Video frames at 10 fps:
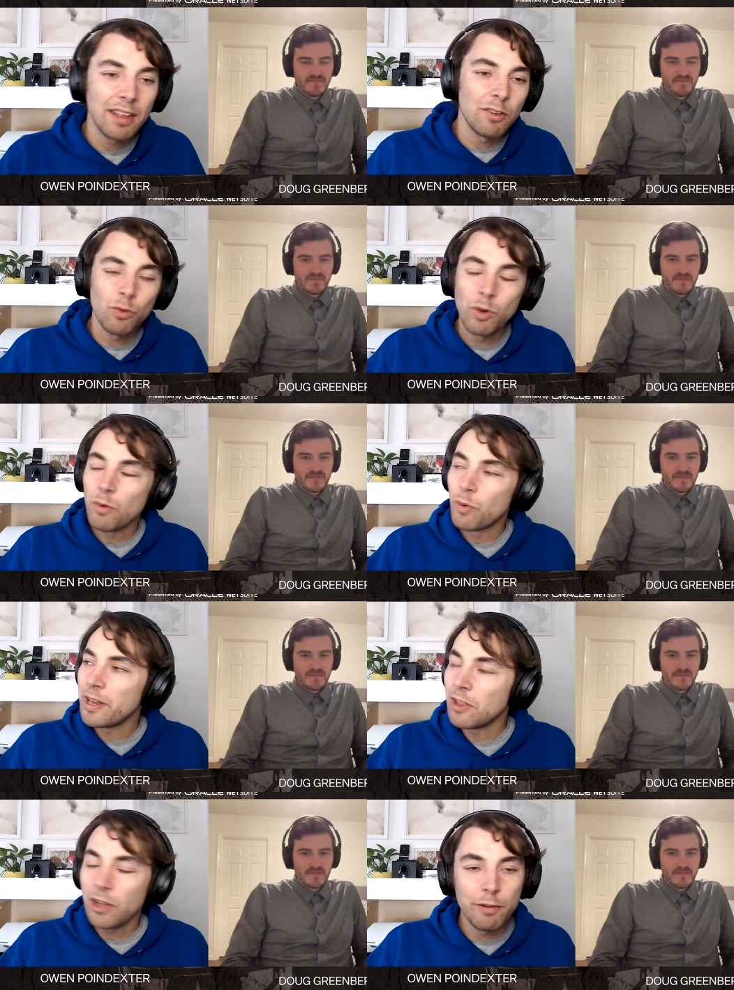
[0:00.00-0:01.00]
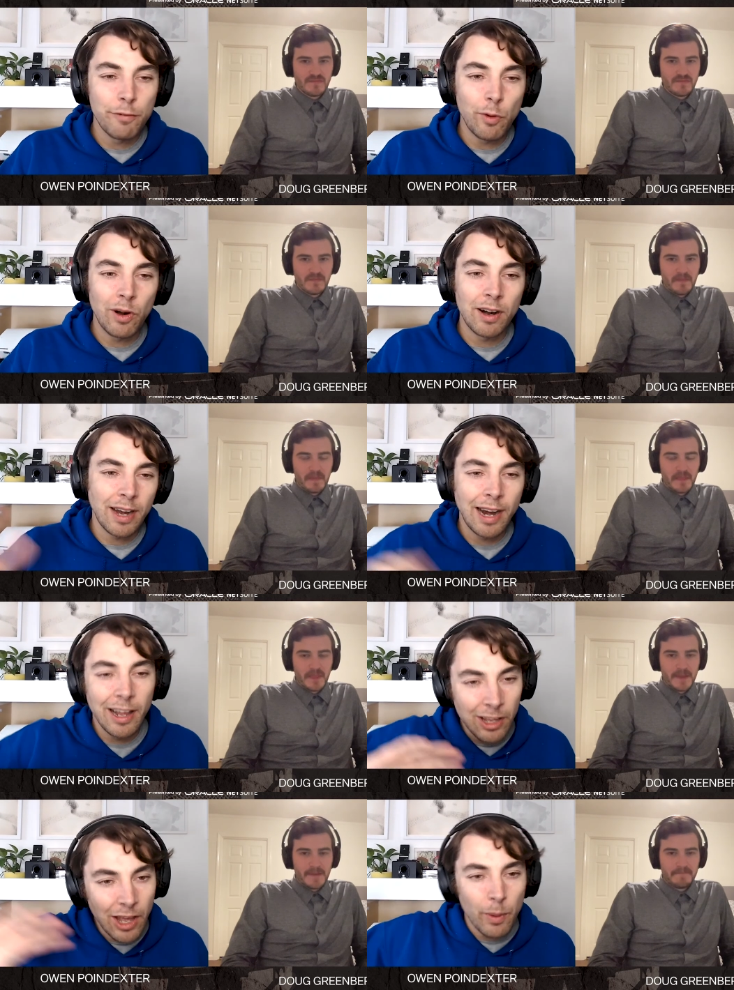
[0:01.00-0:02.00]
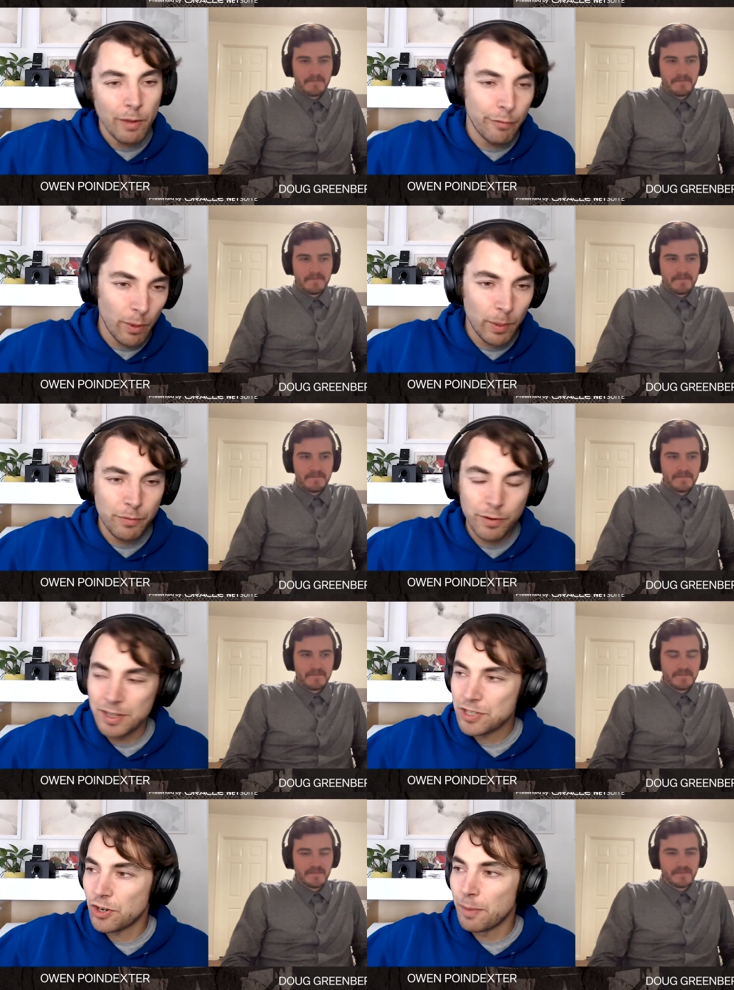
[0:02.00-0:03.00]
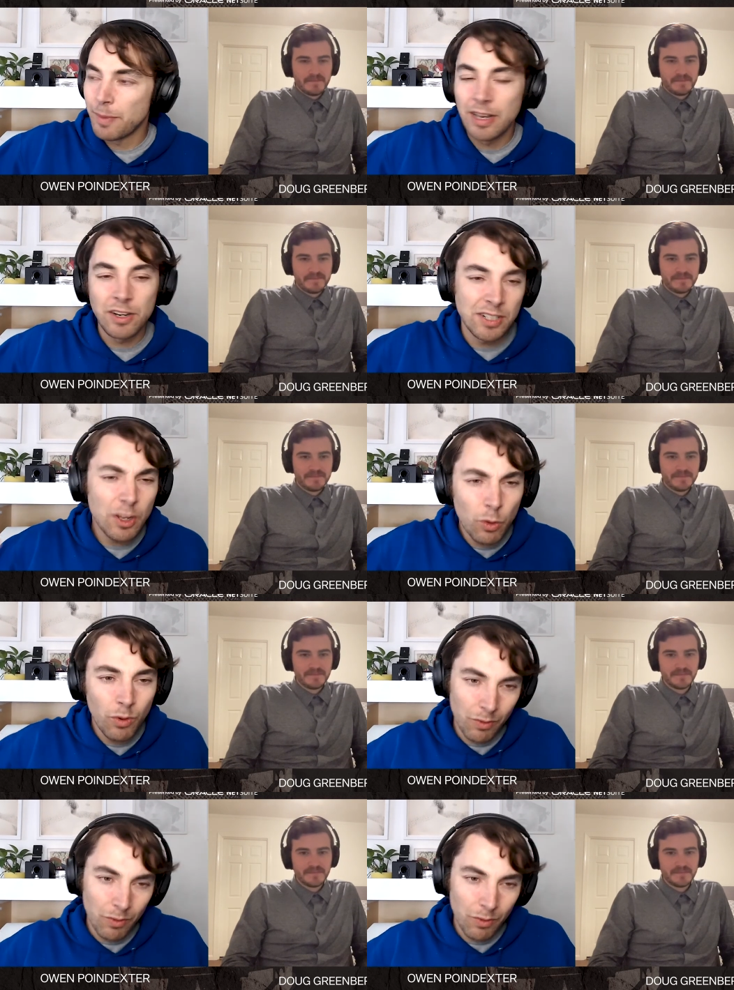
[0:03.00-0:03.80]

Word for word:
Speaker 1: what are you looking for kind of going forward for this tournament or is like